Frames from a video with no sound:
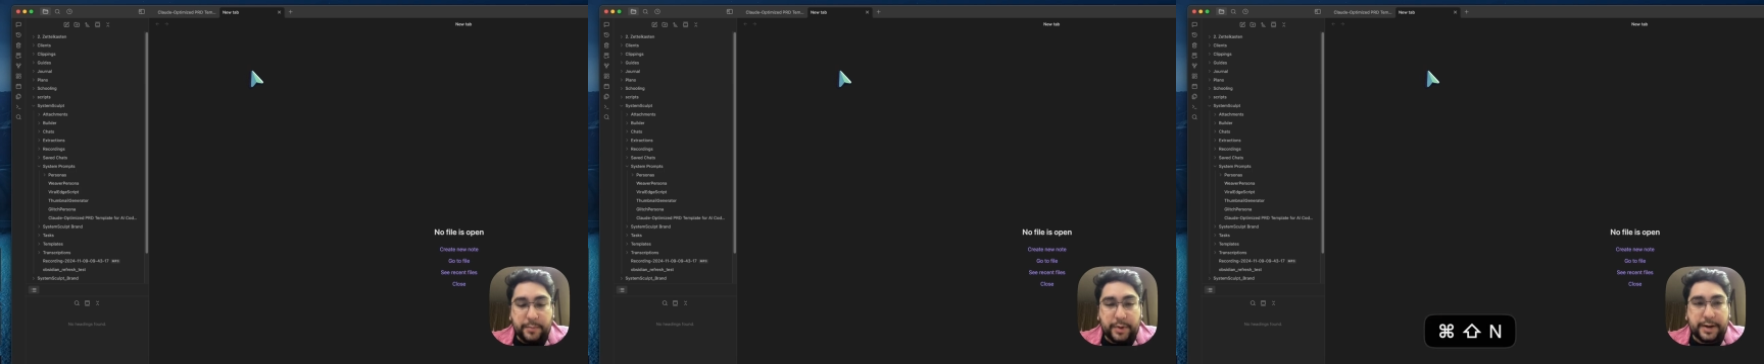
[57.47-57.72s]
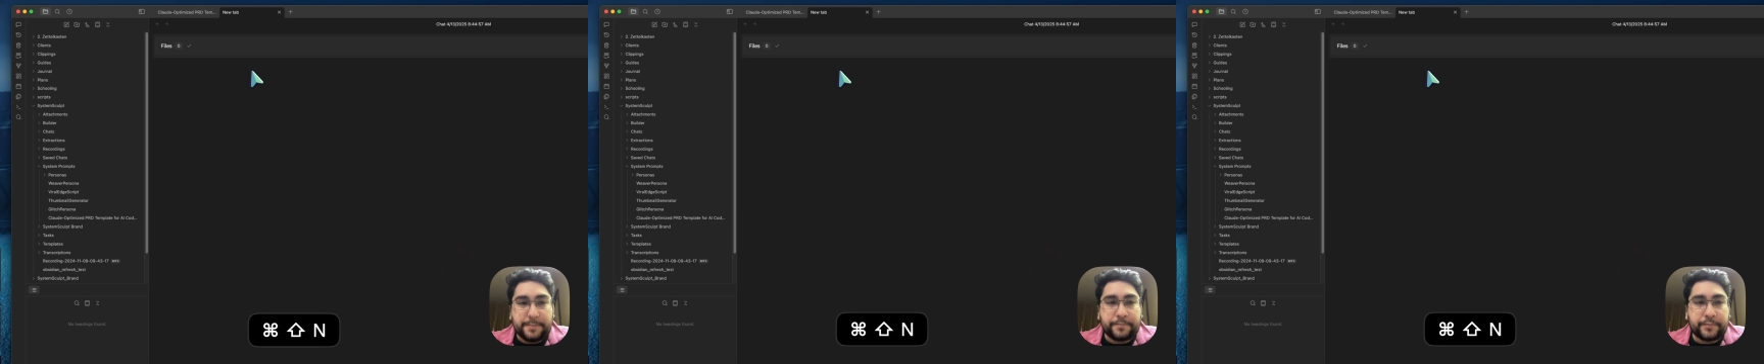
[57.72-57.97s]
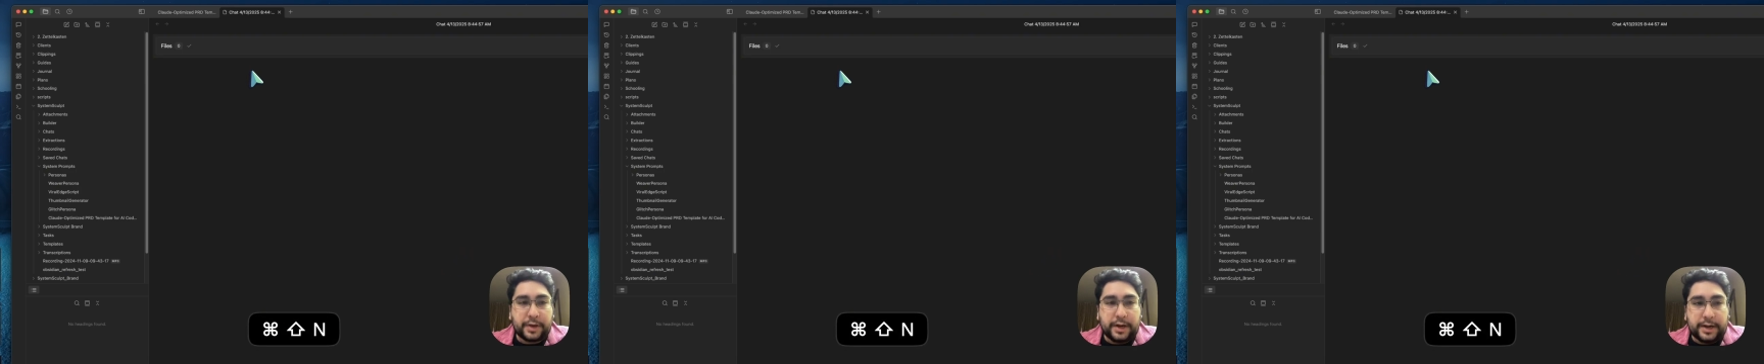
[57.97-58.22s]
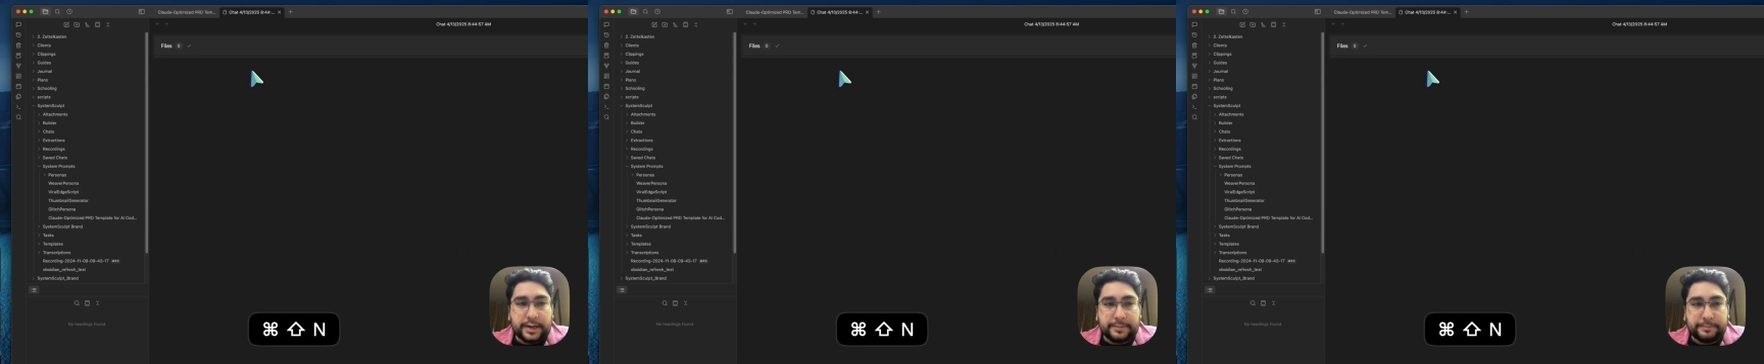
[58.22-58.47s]
But
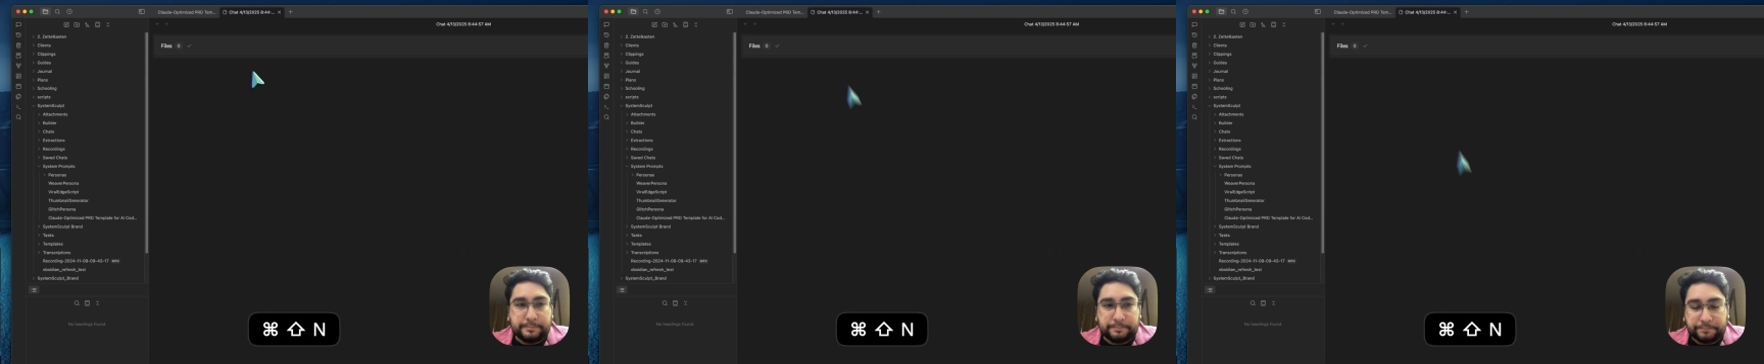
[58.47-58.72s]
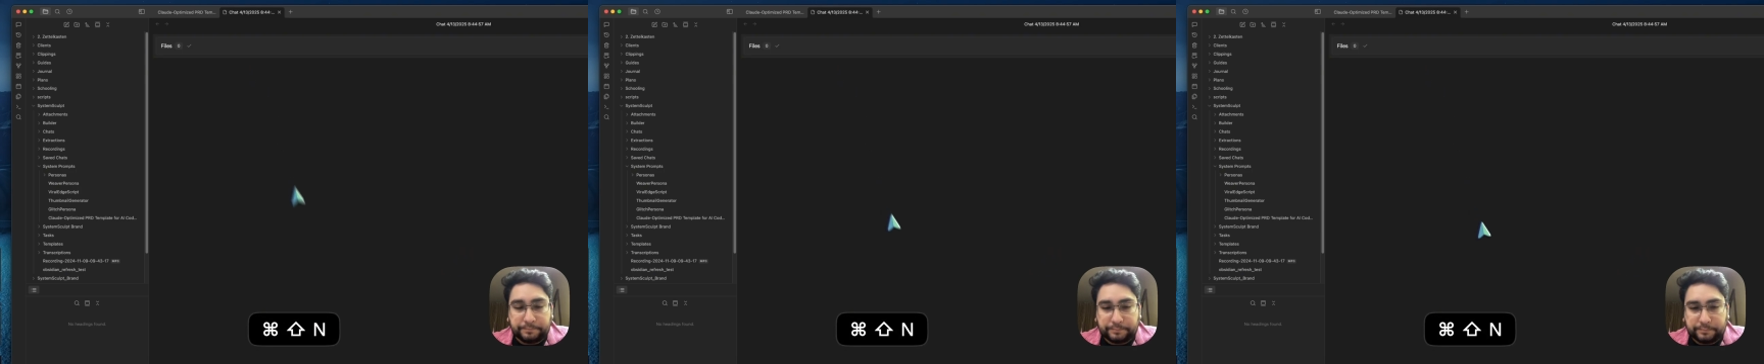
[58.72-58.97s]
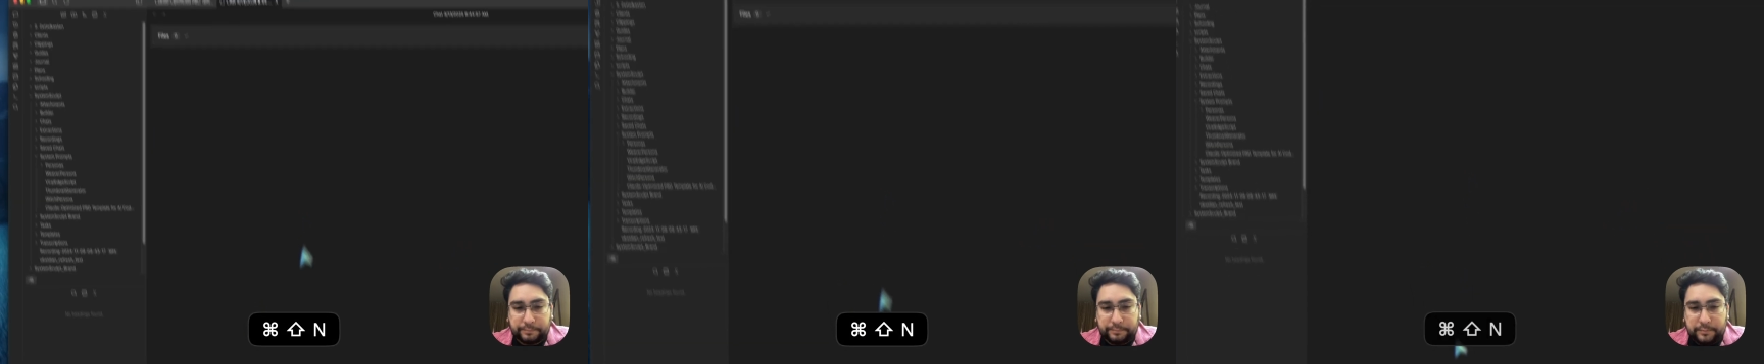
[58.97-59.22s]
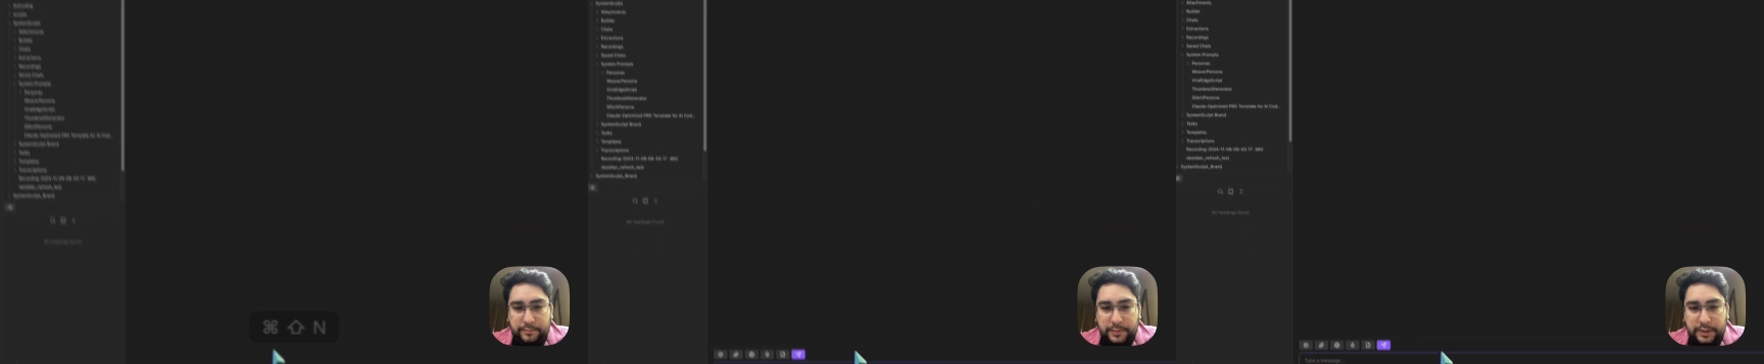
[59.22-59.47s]
I'm
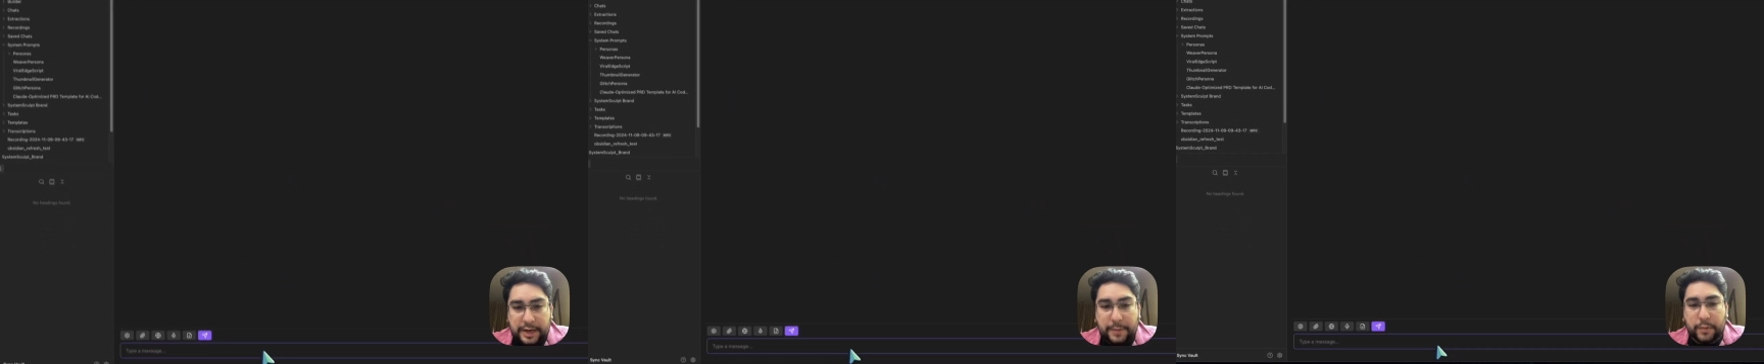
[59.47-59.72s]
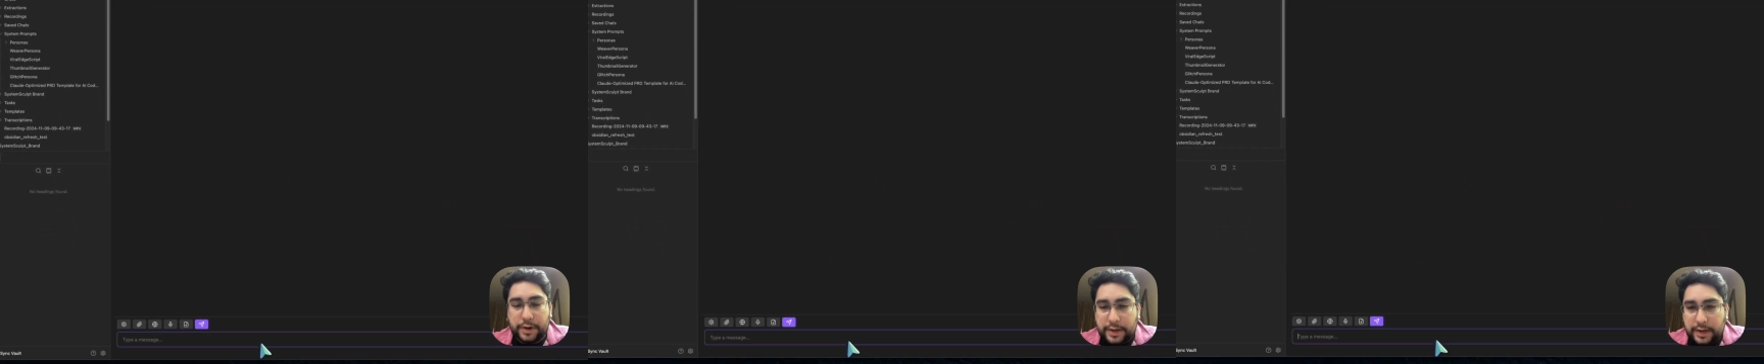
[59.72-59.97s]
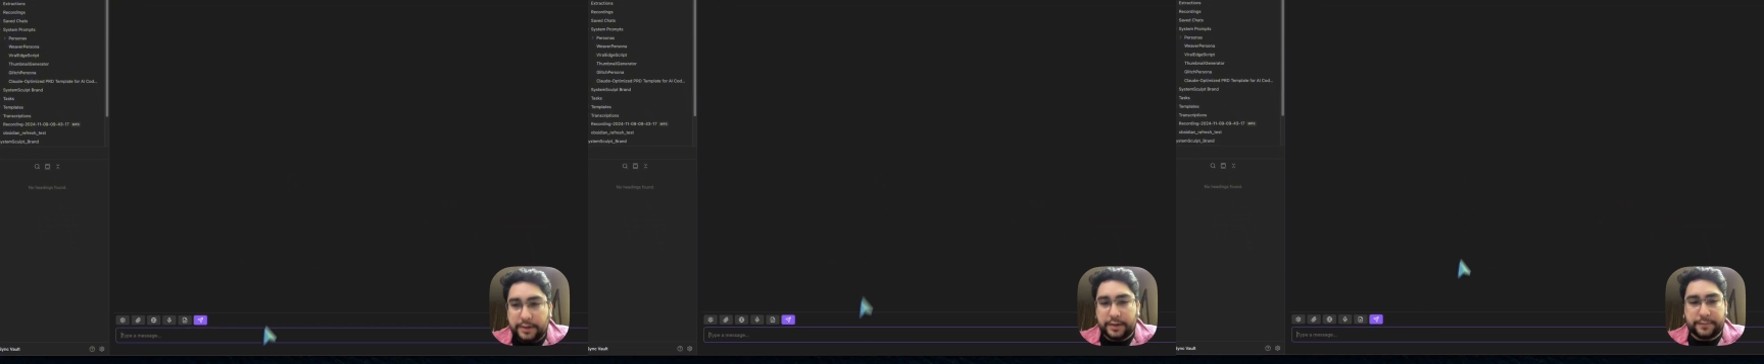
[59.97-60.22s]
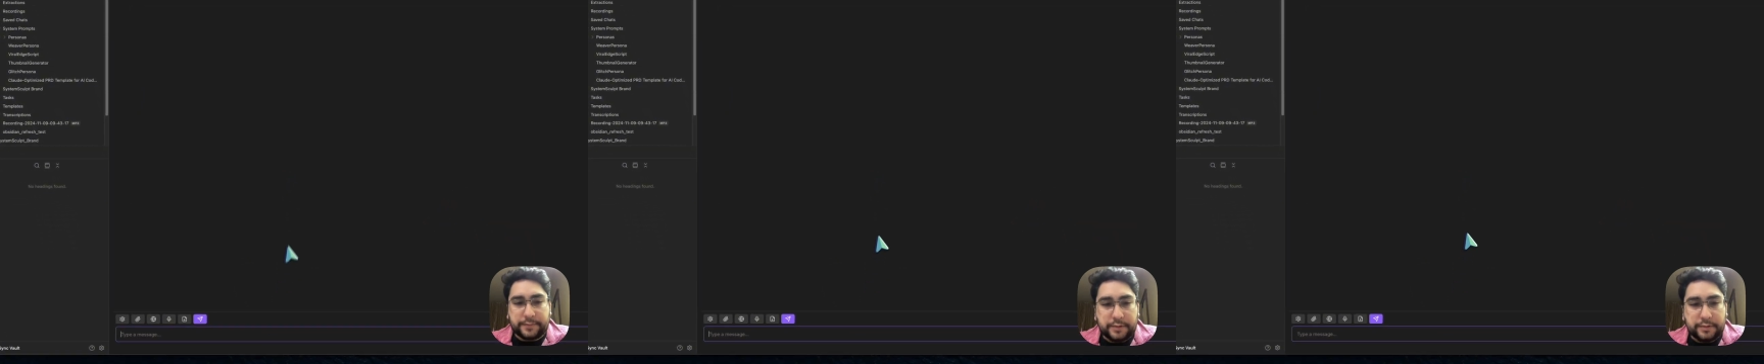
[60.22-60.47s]
working on
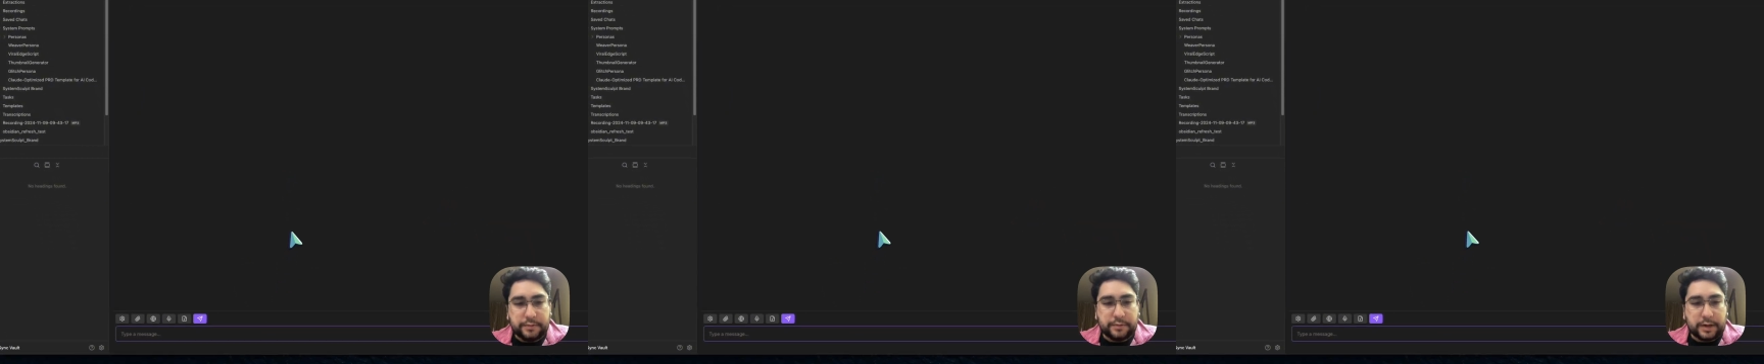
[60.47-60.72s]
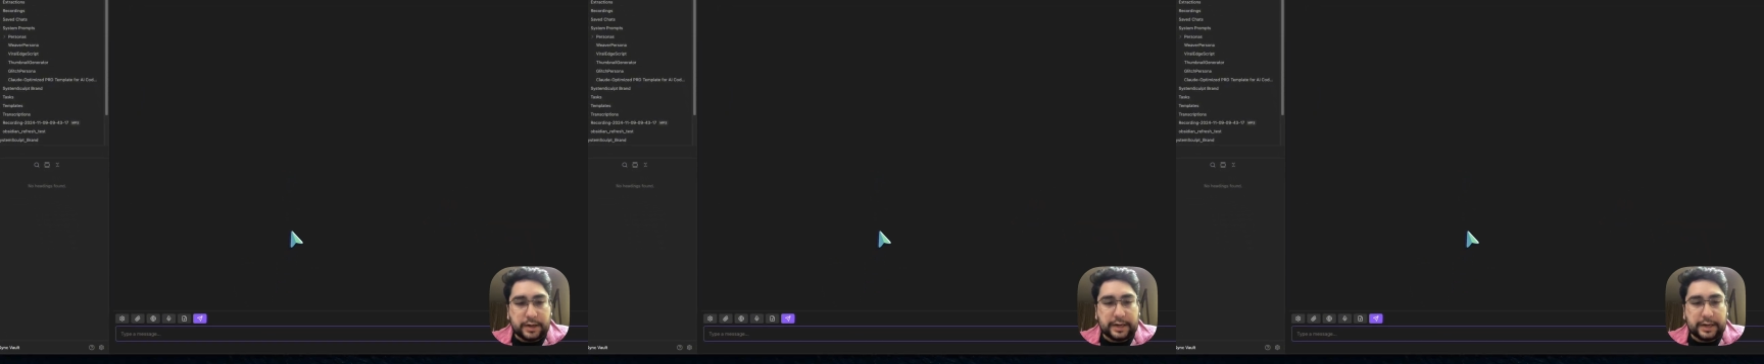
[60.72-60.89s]
a few